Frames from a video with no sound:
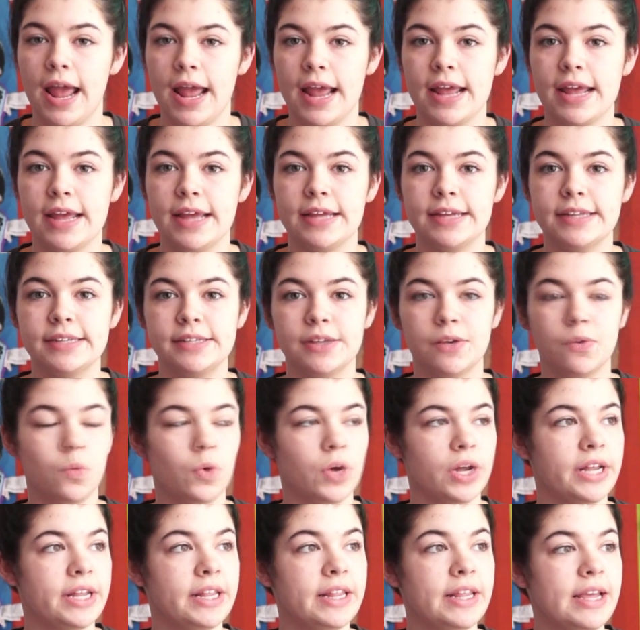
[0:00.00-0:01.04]
is
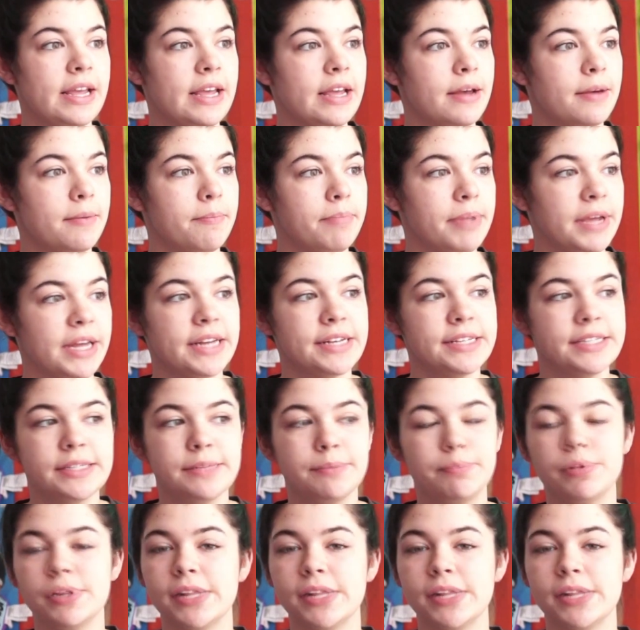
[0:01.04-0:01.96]
one of the biggest